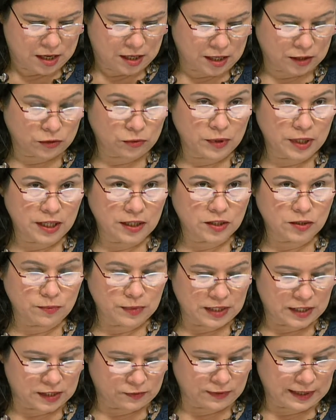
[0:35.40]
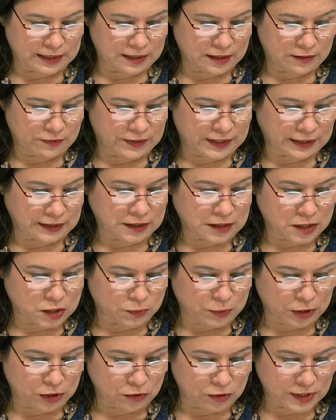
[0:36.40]
In a tweet, Ms. María Fernanda
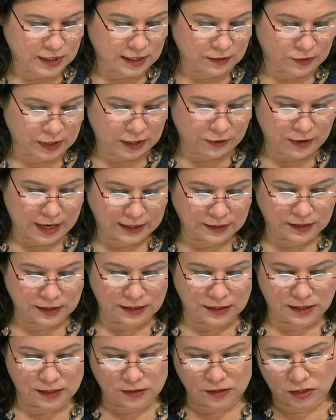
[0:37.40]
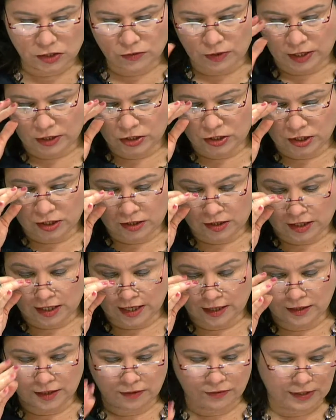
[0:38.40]
Espinosa regretted the destruction
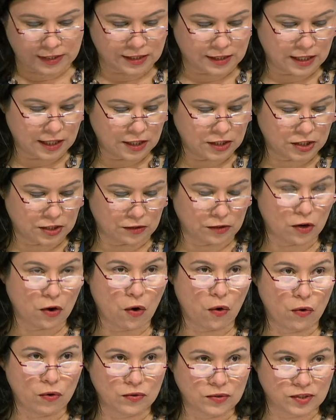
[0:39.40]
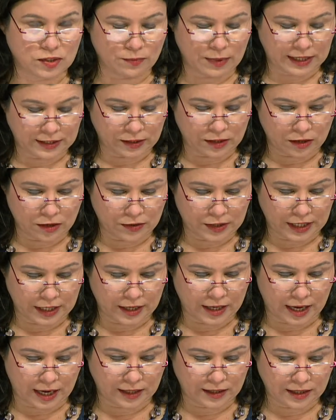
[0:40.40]
and devastation caused by the
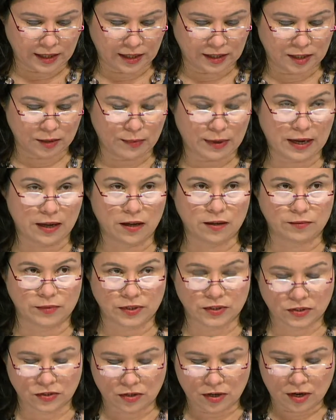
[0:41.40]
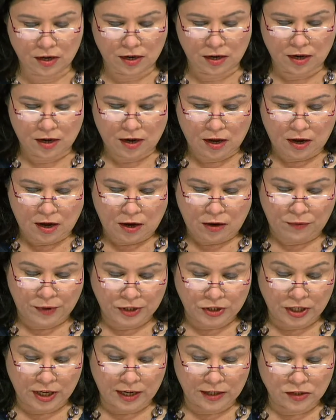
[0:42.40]
hurricane in the Bahamas,
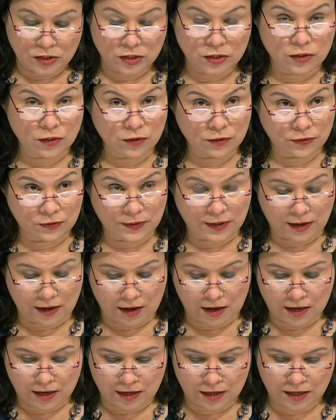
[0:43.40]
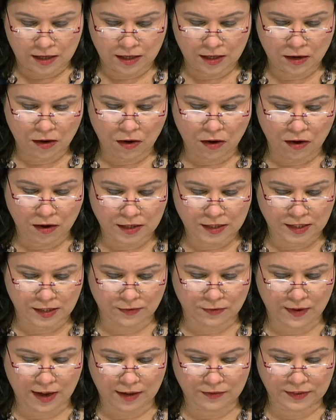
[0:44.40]
which has so far
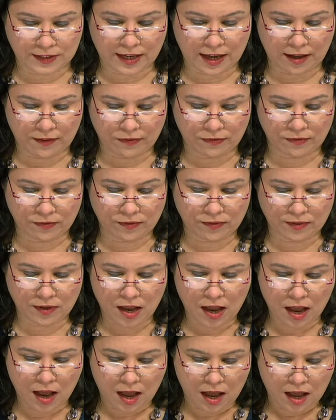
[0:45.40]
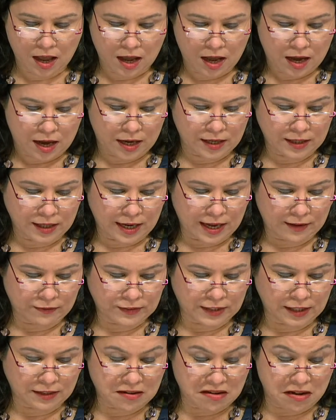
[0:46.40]
caused 5 deaths and
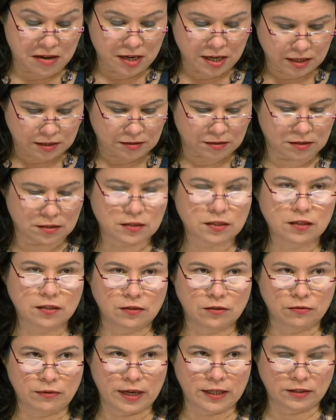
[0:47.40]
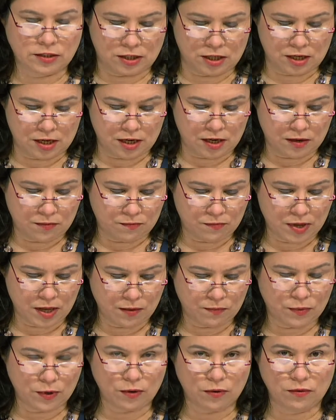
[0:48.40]
left at least 20
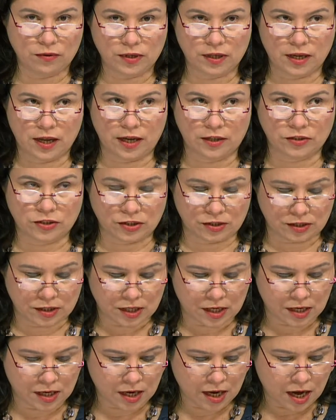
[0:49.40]
people injured.